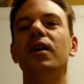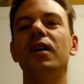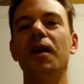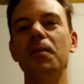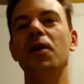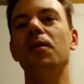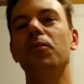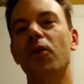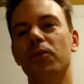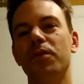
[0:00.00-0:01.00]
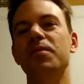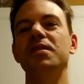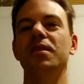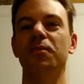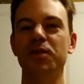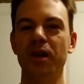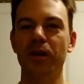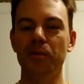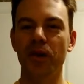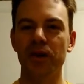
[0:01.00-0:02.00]
coming on board with the BC
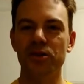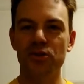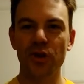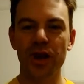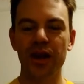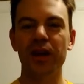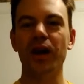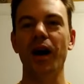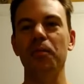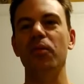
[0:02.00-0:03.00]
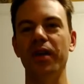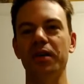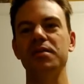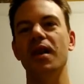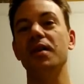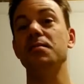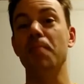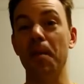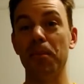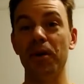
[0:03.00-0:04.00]
Libertarian Party, joining up with us as a
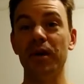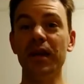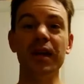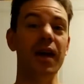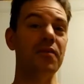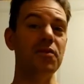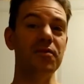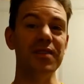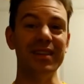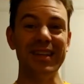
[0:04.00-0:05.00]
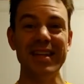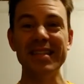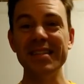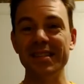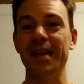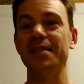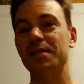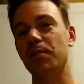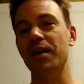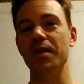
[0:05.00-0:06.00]
member if you feel
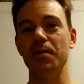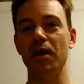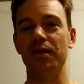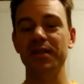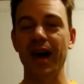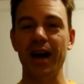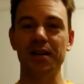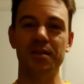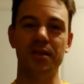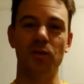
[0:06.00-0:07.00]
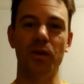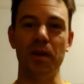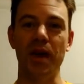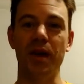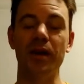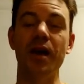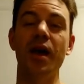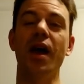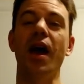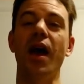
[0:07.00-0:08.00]
incensed by the amount of tax that we're paying,
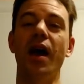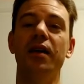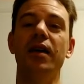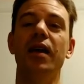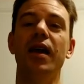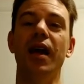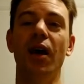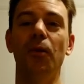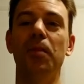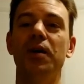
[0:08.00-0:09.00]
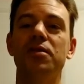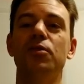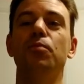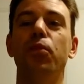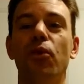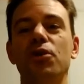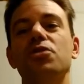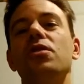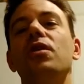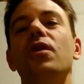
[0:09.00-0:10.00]
and help us to
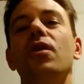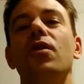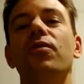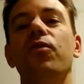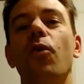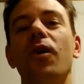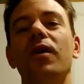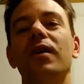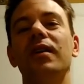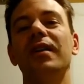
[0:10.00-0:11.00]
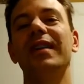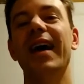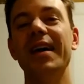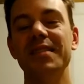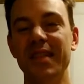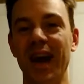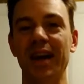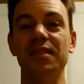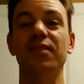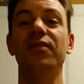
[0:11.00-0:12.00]
push for less
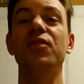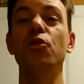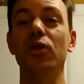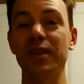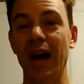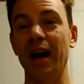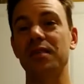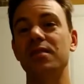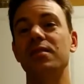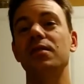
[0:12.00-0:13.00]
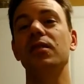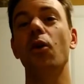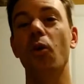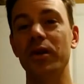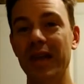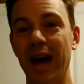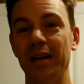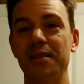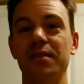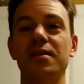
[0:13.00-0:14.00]
tax, fewer taxes, lower
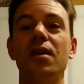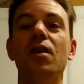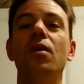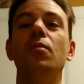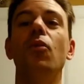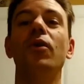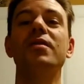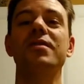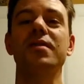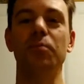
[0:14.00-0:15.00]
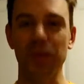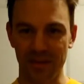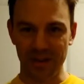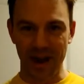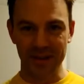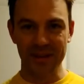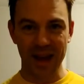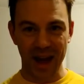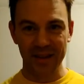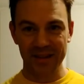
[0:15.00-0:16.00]
taxes, more simplified
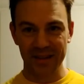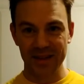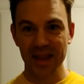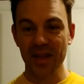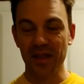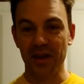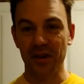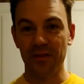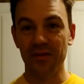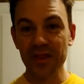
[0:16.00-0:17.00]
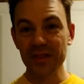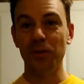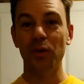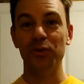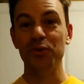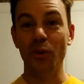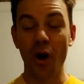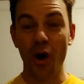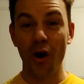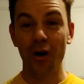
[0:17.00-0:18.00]
taxes that are visible to
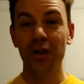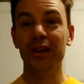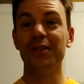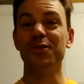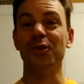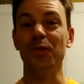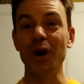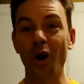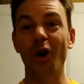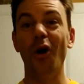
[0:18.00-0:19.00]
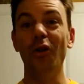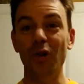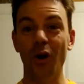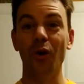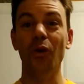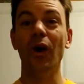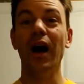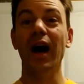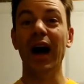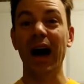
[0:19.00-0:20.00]
all, so we all know
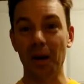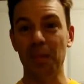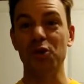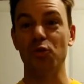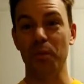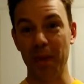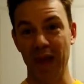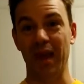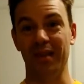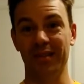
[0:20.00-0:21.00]
how much we're paying.